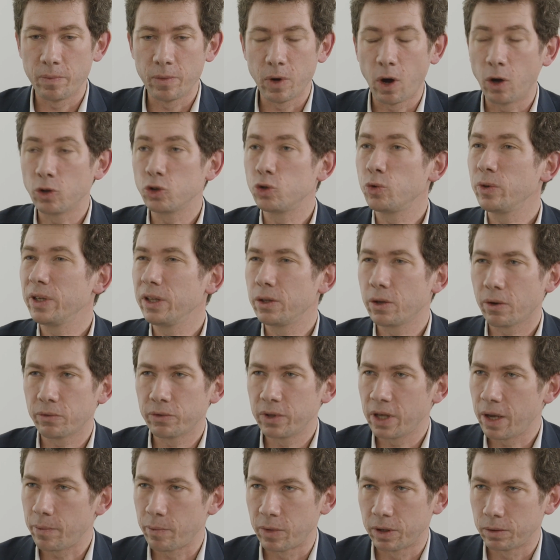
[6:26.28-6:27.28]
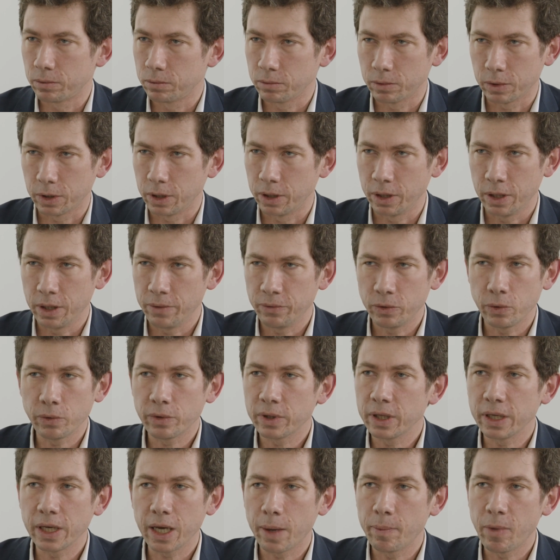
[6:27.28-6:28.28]
hundreds of them. If you
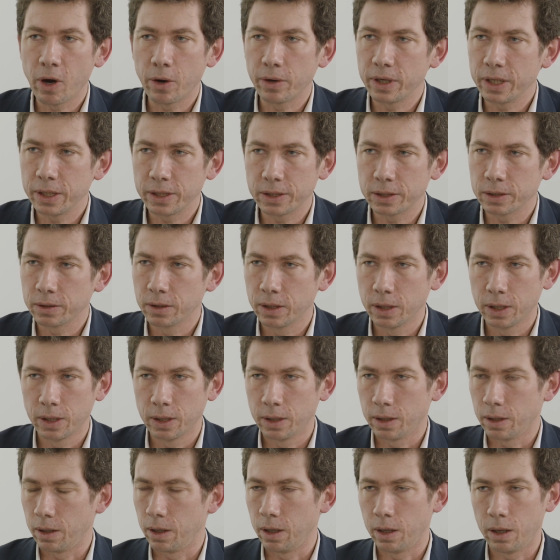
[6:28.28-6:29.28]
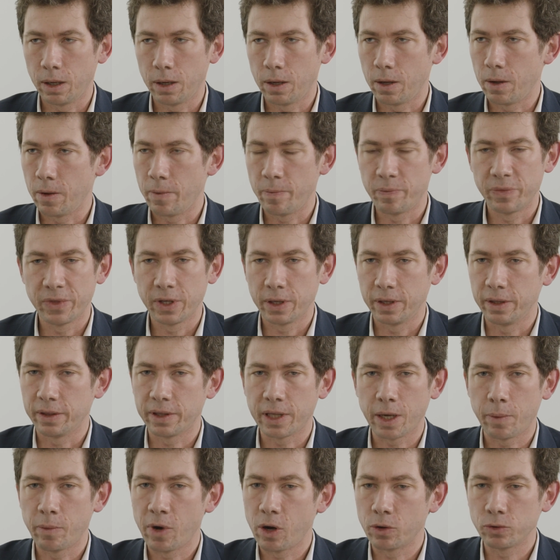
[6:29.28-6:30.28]
think about it,
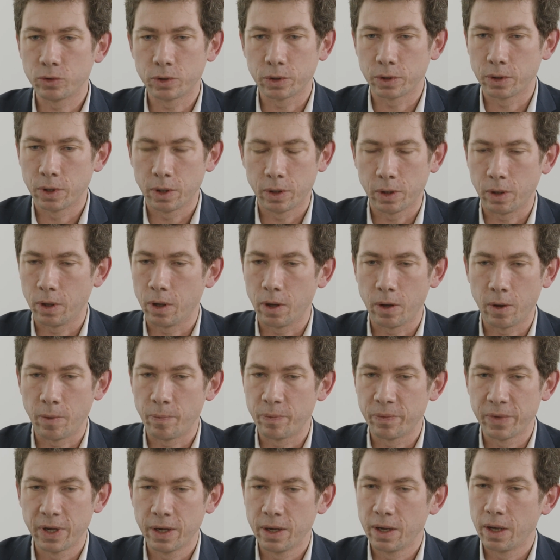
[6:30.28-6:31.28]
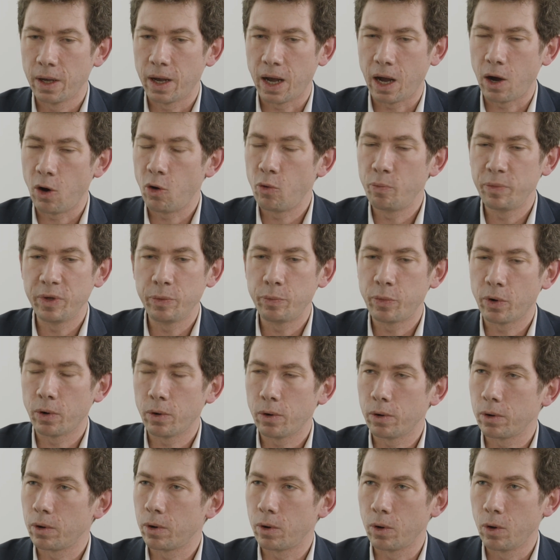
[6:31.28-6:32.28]
it's about how
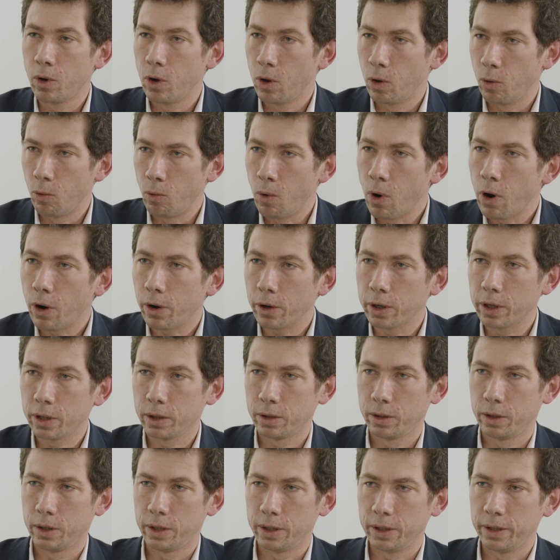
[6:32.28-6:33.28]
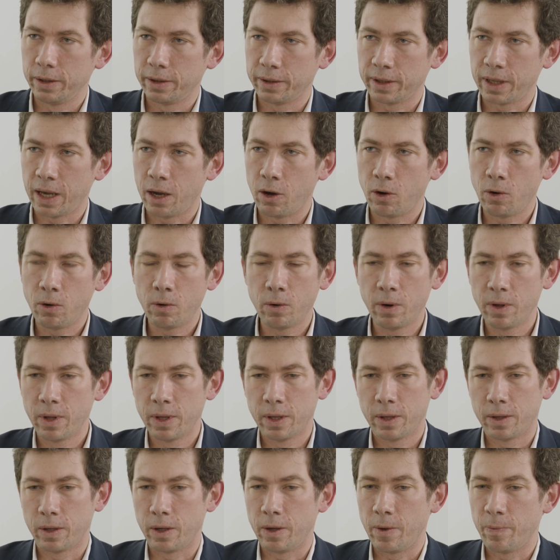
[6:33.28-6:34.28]
people work. It's how
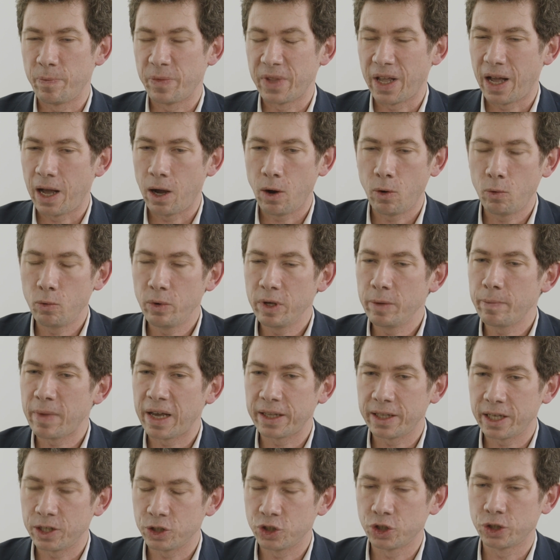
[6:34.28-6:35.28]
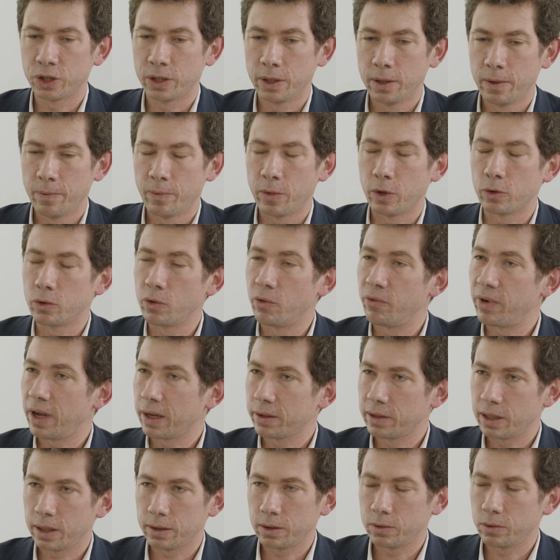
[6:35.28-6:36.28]
we manage the
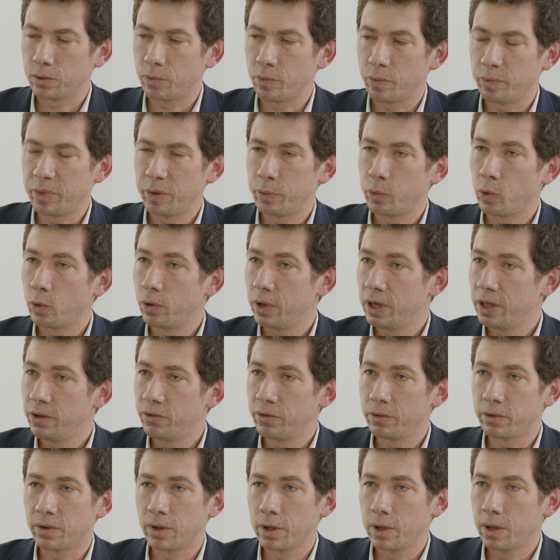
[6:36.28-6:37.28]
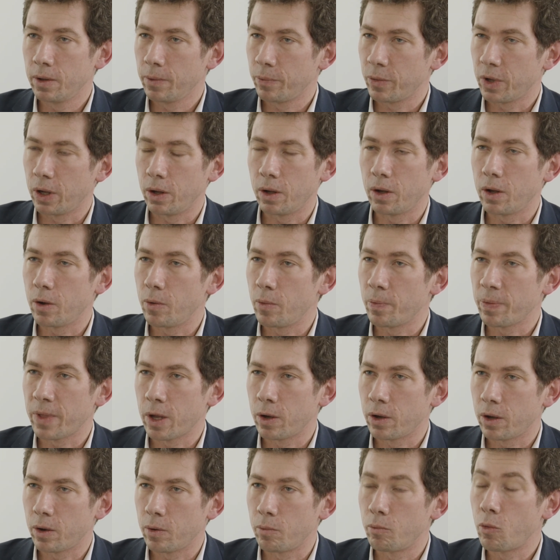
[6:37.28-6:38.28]
fact that people live
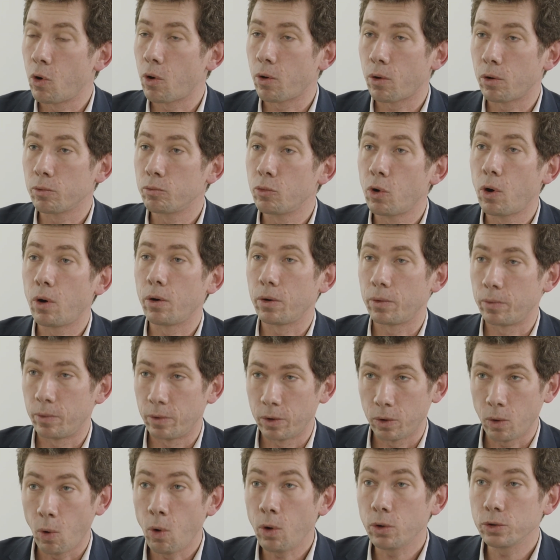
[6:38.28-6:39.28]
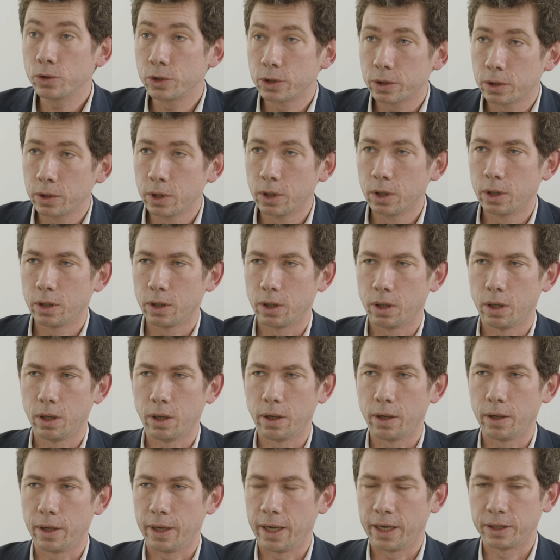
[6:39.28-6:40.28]
more and more old,
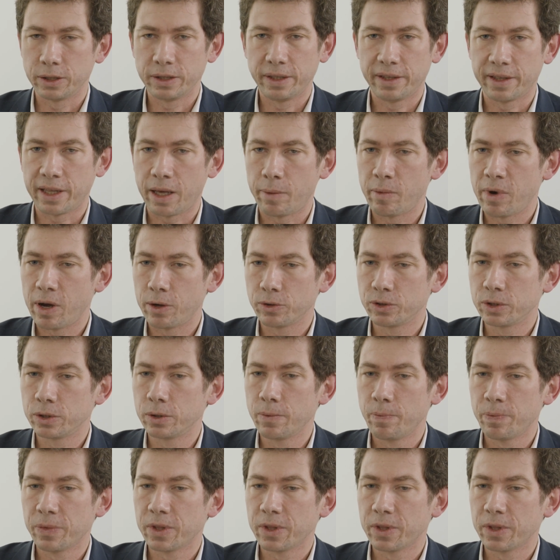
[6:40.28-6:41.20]
and it's about